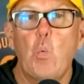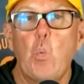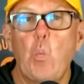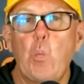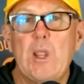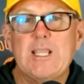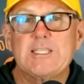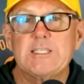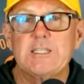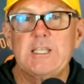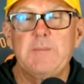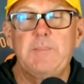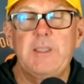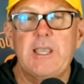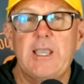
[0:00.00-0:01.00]

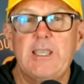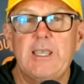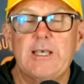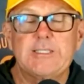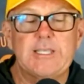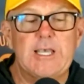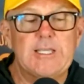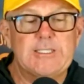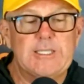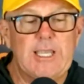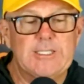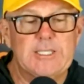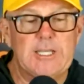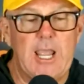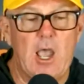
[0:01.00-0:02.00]
Recently, BASS
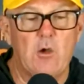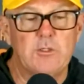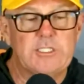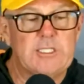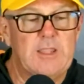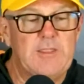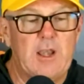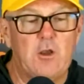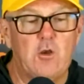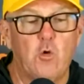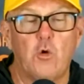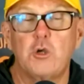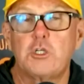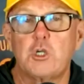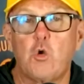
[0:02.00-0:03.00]
has announced that in
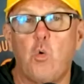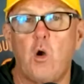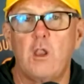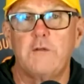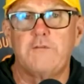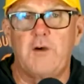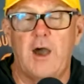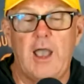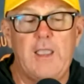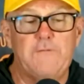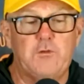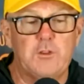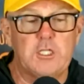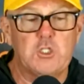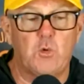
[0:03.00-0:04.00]
order to qualify
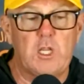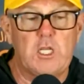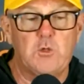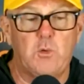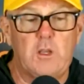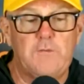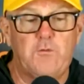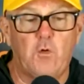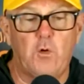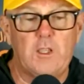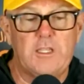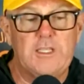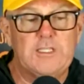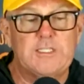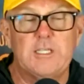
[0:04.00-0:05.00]
for the 2024
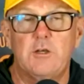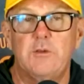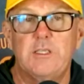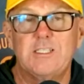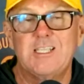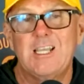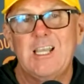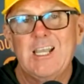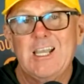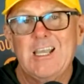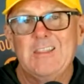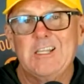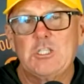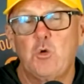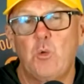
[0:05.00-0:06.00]
Elite Series,
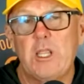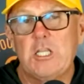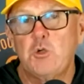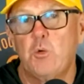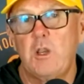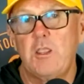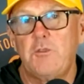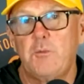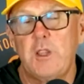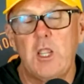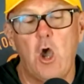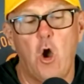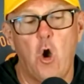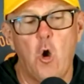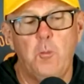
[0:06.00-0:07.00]
the 2023
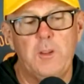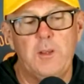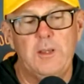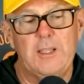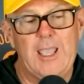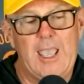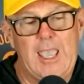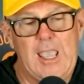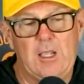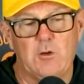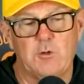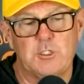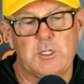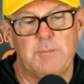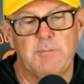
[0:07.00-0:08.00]
Open
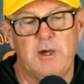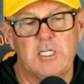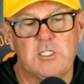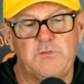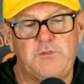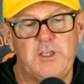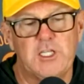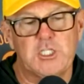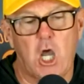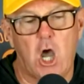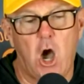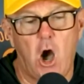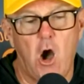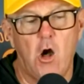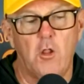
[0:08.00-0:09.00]
anglers must fish
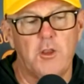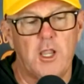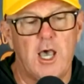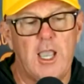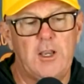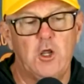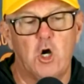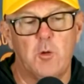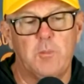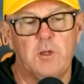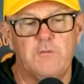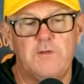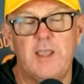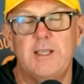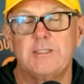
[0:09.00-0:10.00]
all 9 Open
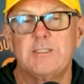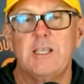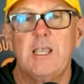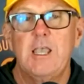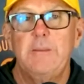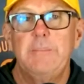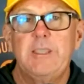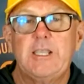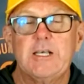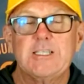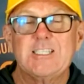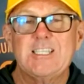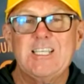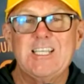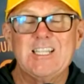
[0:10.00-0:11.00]
events,
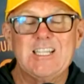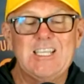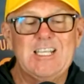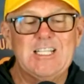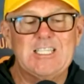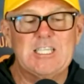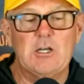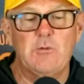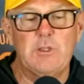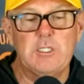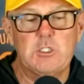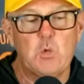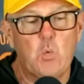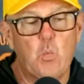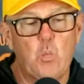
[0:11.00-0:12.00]
because the Elite
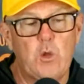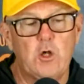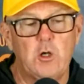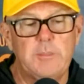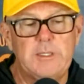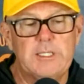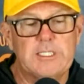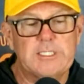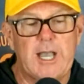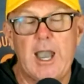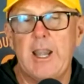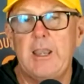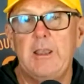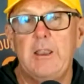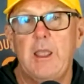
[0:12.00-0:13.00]
Series will be
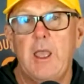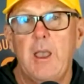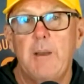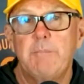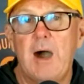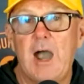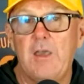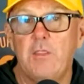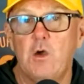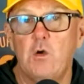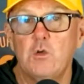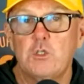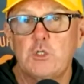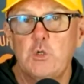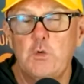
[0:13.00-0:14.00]
decided by
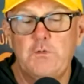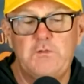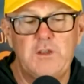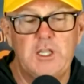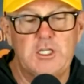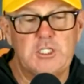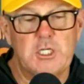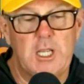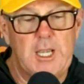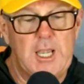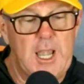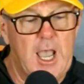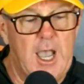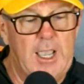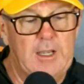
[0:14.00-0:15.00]
those who fished
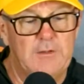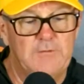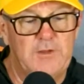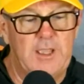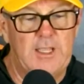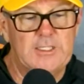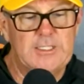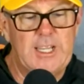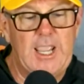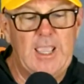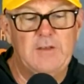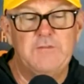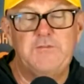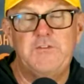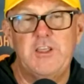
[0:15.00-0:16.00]
9 events
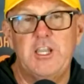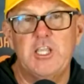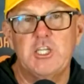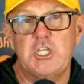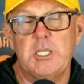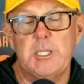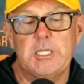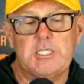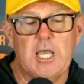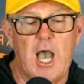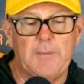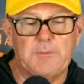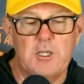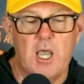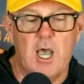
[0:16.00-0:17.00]
and finish in the
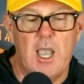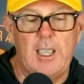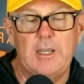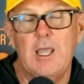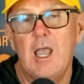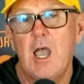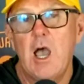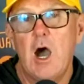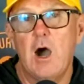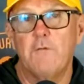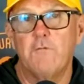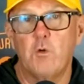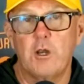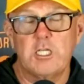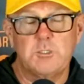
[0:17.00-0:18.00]
top 9
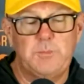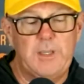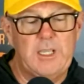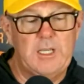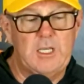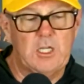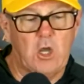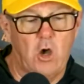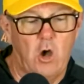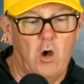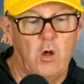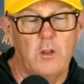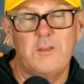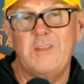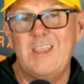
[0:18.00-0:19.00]
of what is being
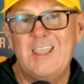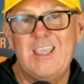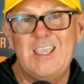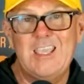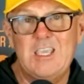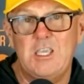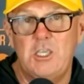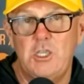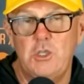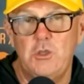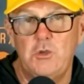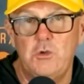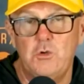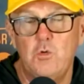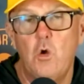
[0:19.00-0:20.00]
called the
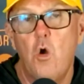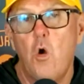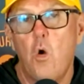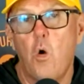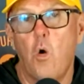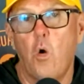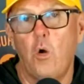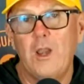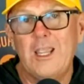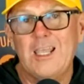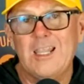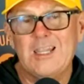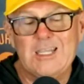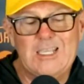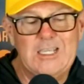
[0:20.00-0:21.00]
EQ, or
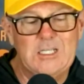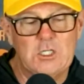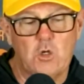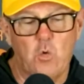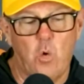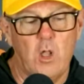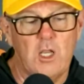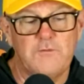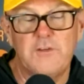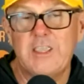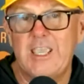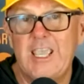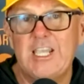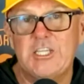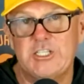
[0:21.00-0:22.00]
Elite
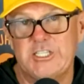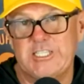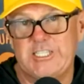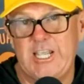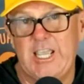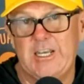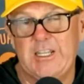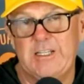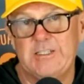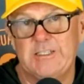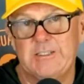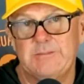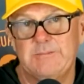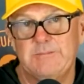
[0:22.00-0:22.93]
Qualification Standings.